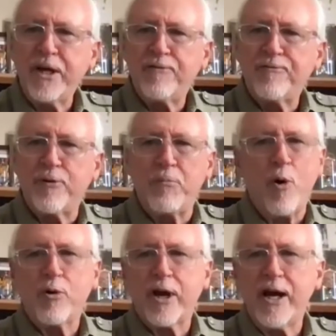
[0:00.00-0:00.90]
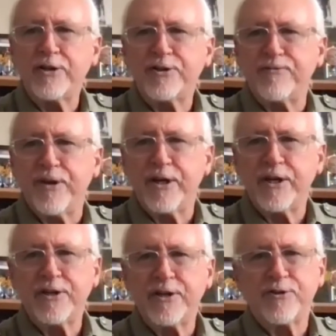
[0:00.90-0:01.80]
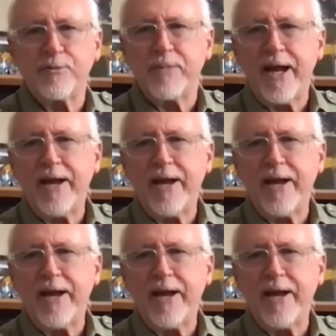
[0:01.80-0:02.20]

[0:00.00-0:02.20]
from all kinds of things, from